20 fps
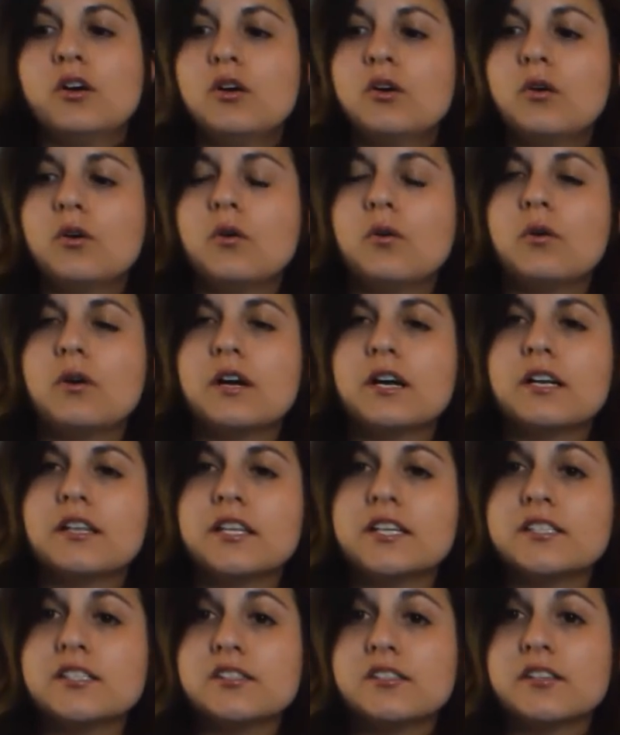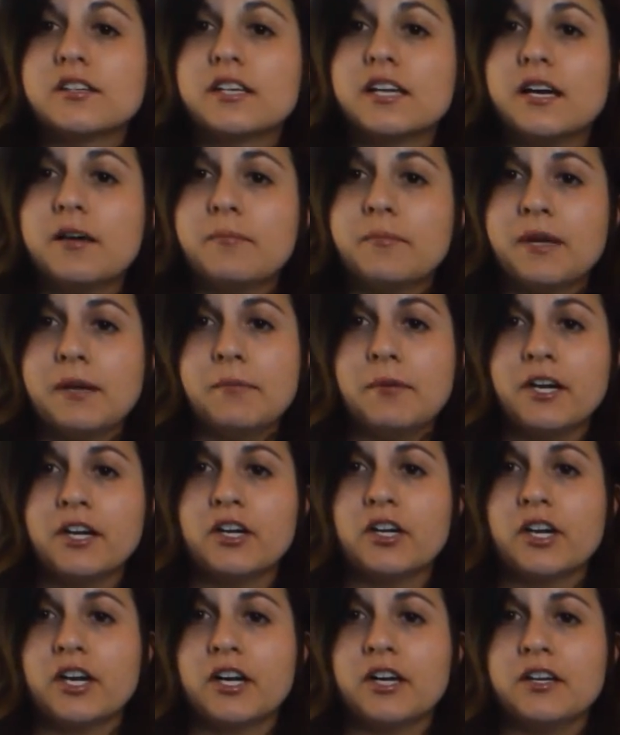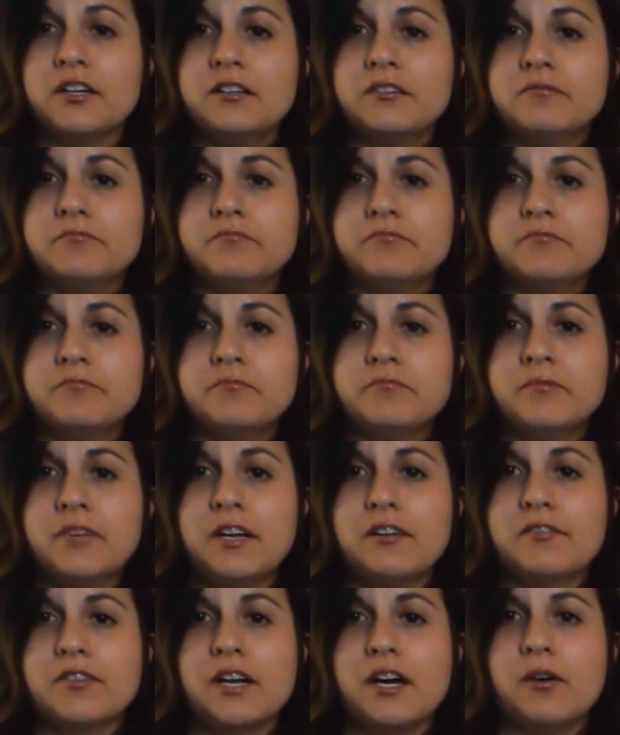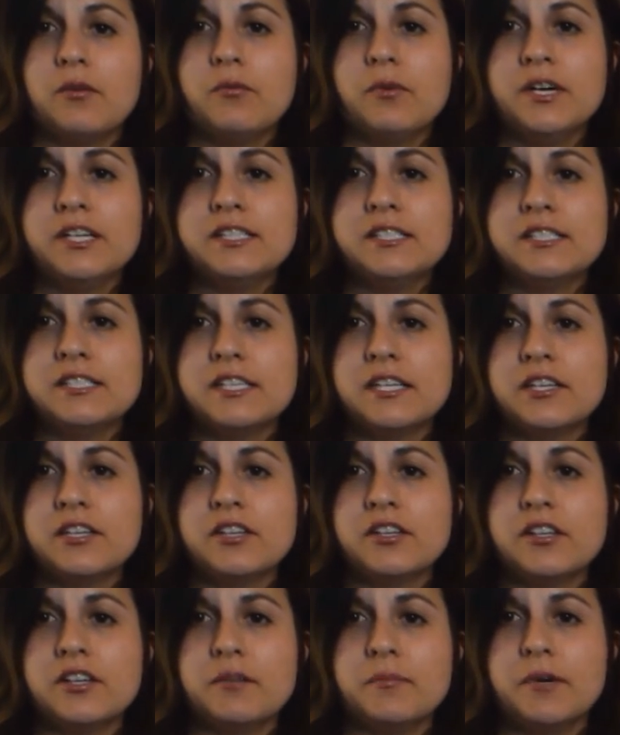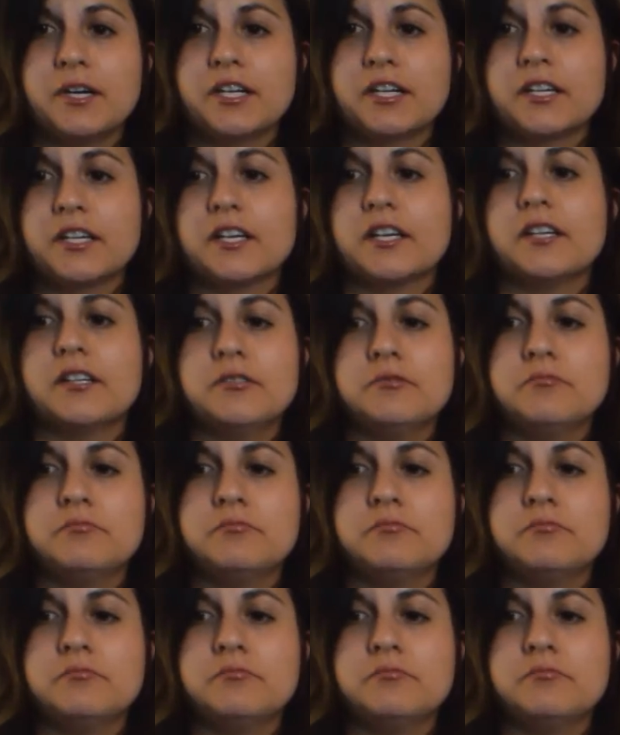Or let's look at my marker. I've got one singular marker.